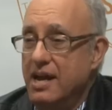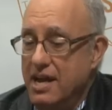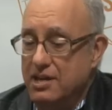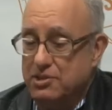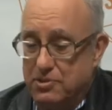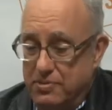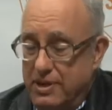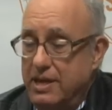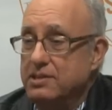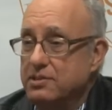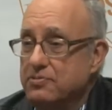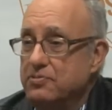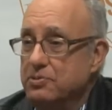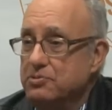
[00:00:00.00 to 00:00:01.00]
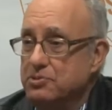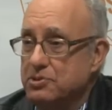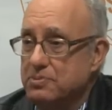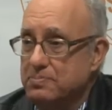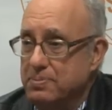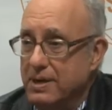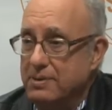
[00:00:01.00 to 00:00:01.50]
it's creating the
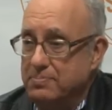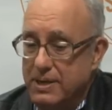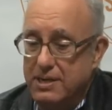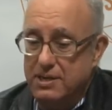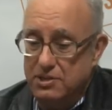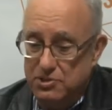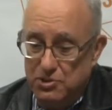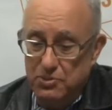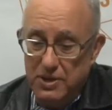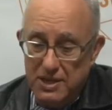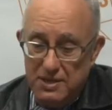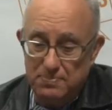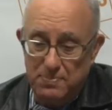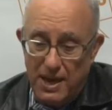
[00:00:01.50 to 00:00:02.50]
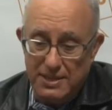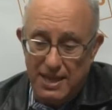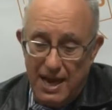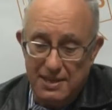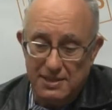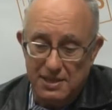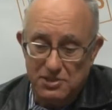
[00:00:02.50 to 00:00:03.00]
future, but but it is doing it by
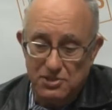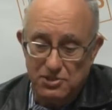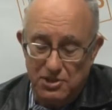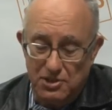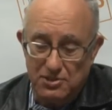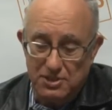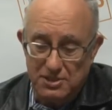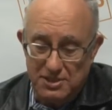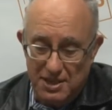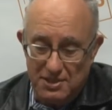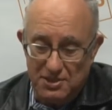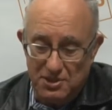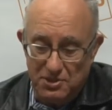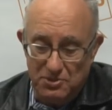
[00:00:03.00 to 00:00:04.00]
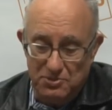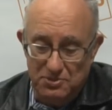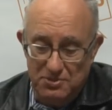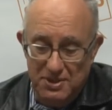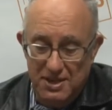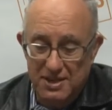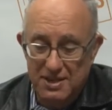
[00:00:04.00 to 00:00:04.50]
not necessarily telling
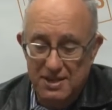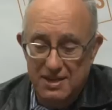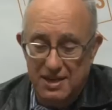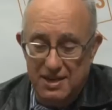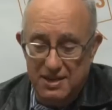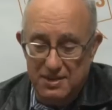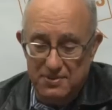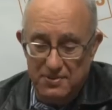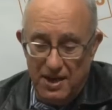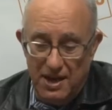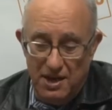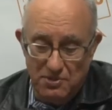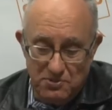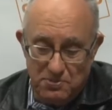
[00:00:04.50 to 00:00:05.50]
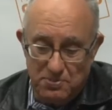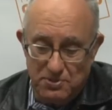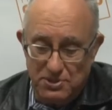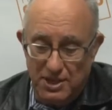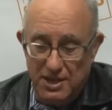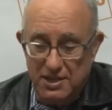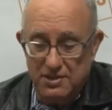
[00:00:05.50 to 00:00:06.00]
you uh, hundred
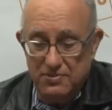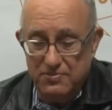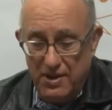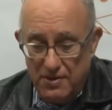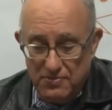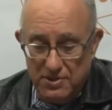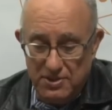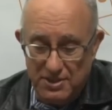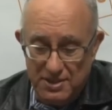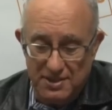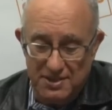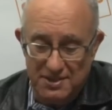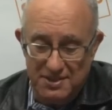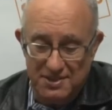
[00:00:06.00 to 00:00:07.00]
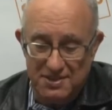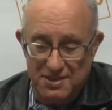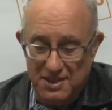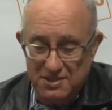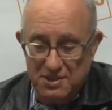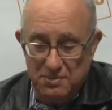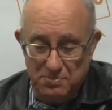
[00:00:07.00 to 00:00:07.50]
percent of everything
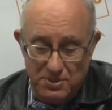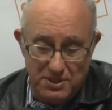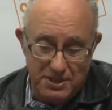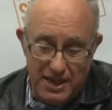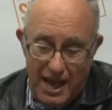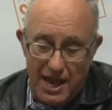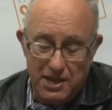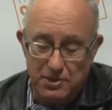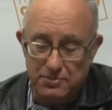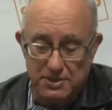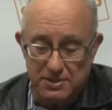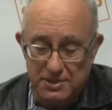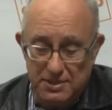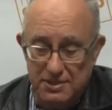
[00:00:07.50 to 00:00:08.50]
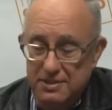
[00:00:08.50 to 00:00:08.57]
and completely accurately.